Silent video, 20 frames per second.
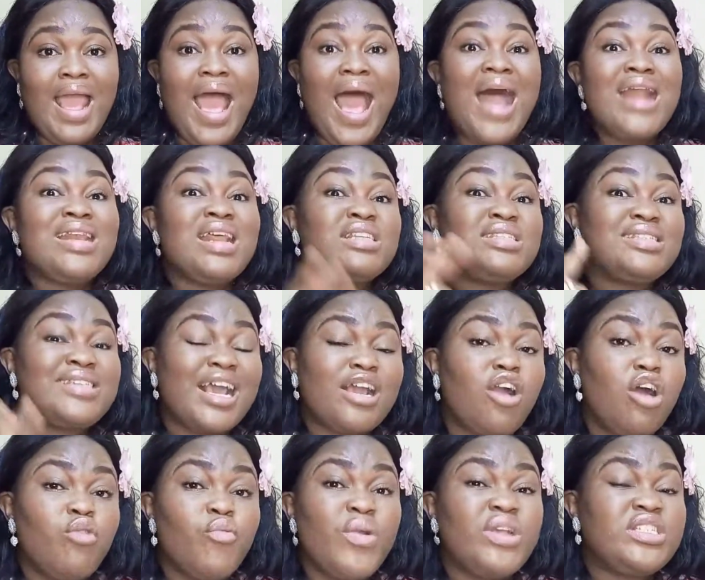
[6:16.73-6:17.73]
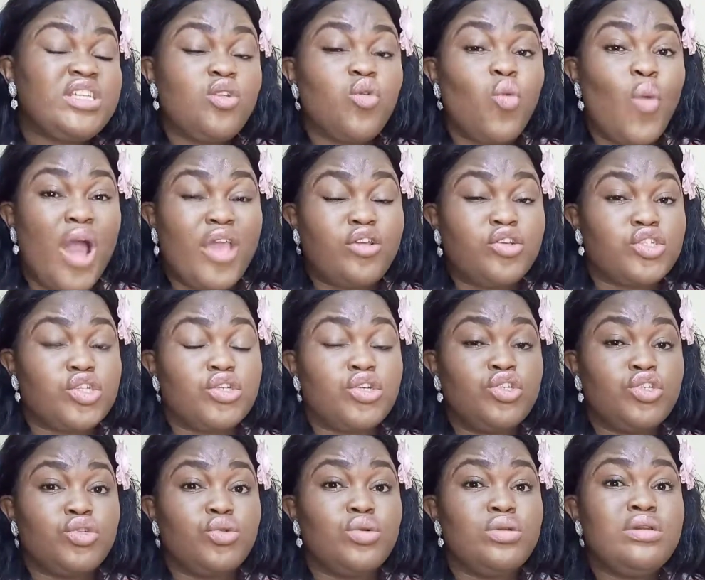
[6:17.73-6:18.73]
And the second reason why you
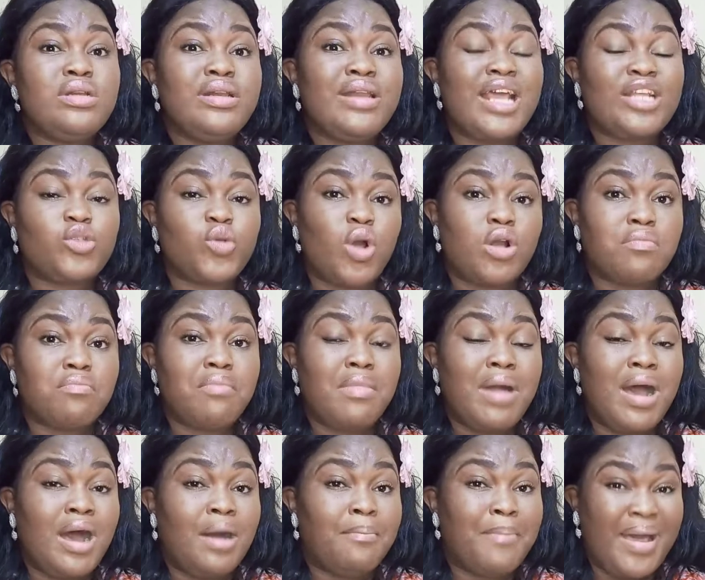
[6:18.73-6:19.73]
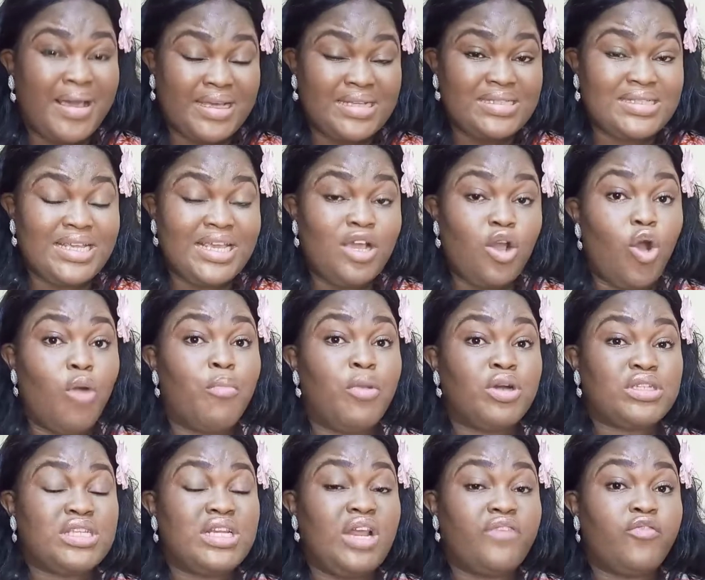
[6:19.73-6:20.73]
shouldn't do network marketing or
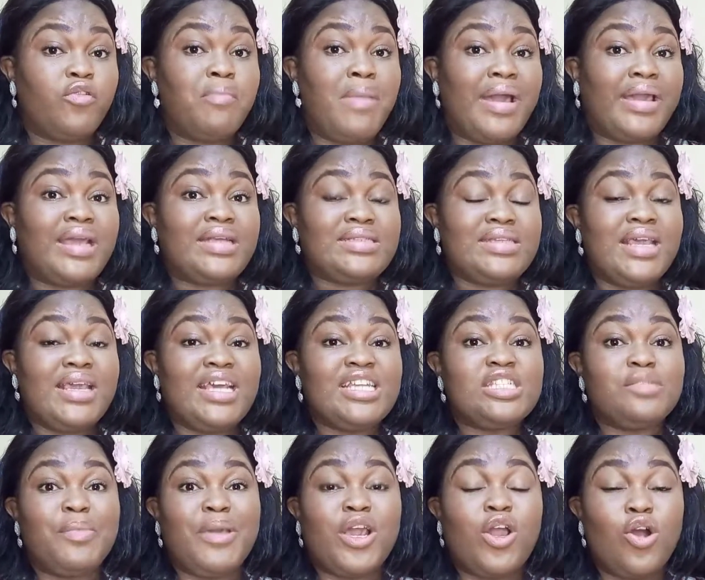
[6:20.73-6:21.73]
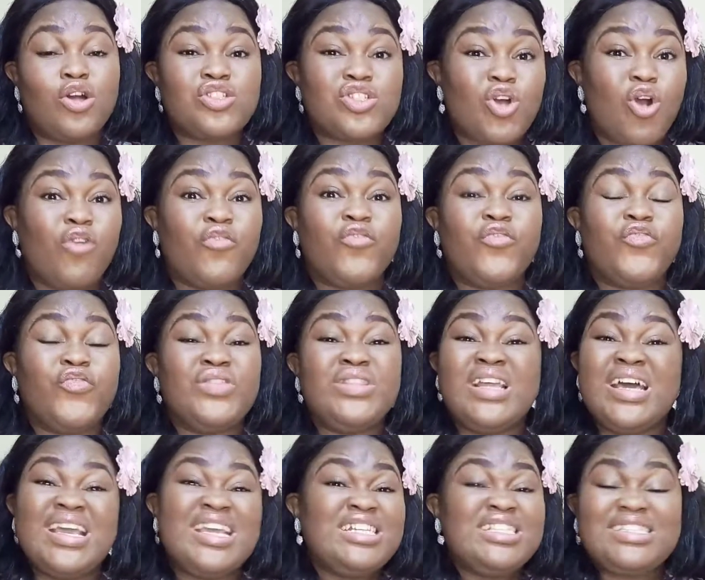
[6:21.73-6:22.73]
multi-level marketing is because of
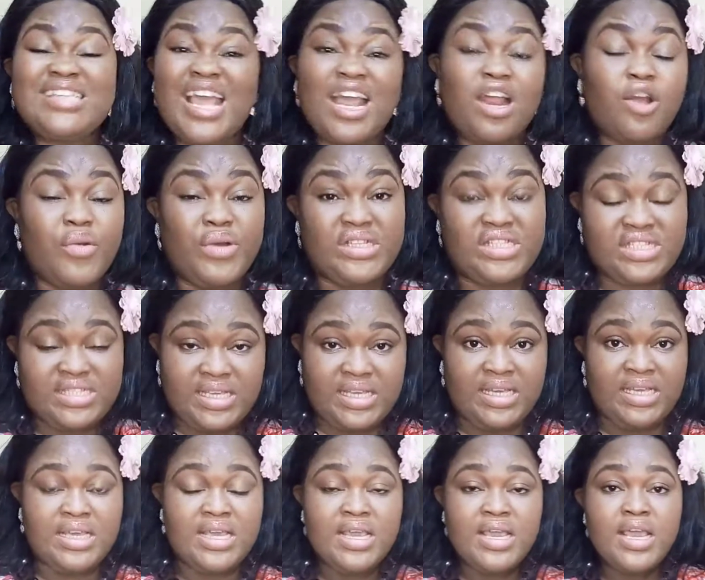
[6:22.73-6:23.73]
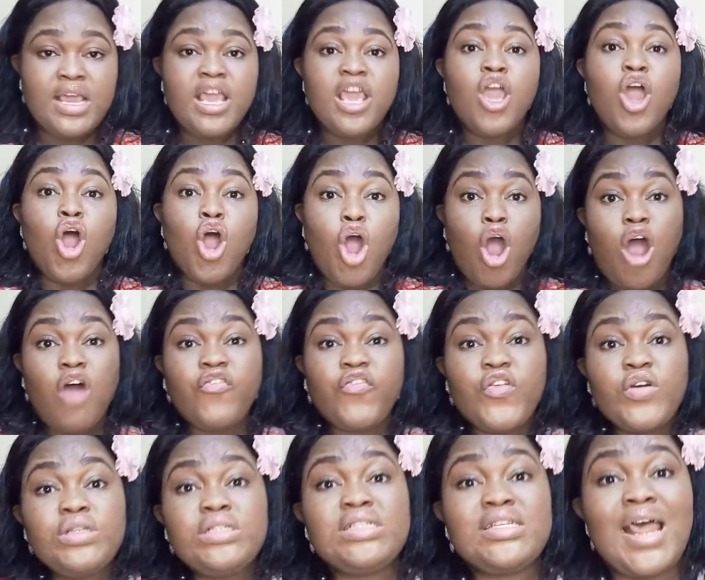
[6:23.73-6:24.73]
the integrity.
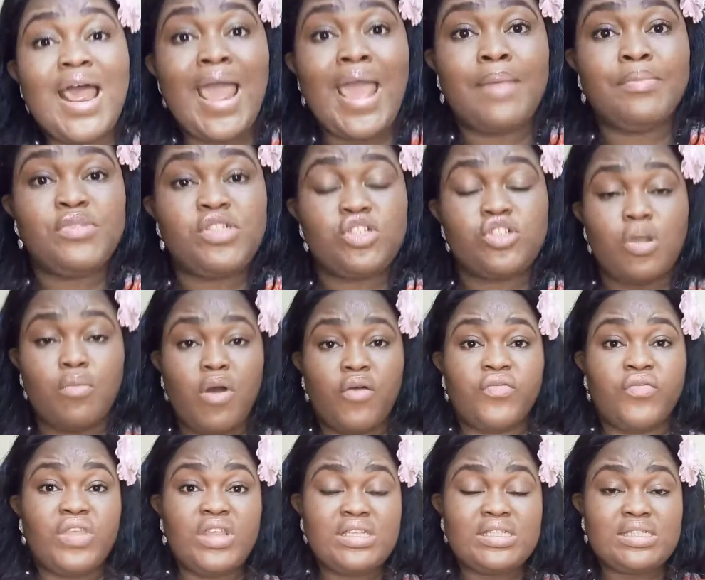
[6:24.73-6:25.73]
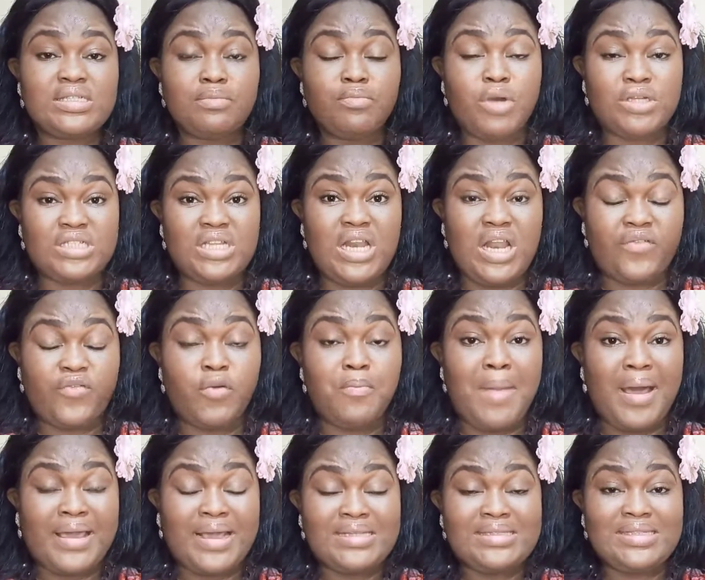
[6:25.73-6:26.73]
Oftentimes, some of these multi-level
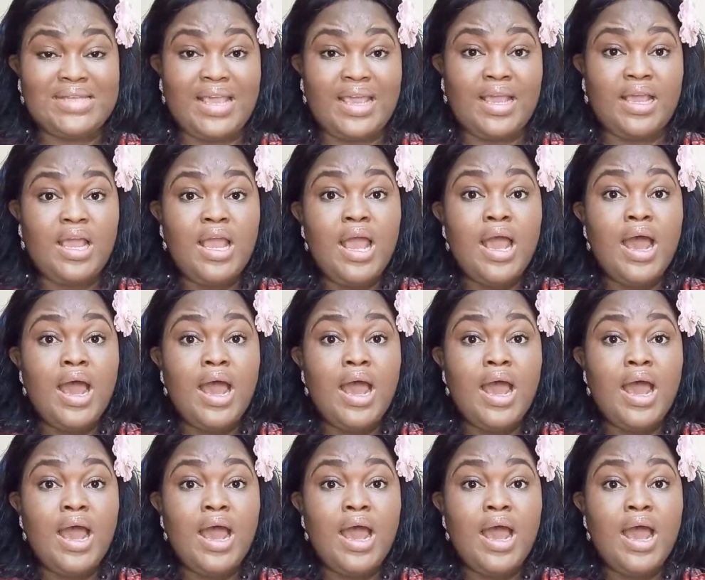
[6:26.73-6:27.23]
marketing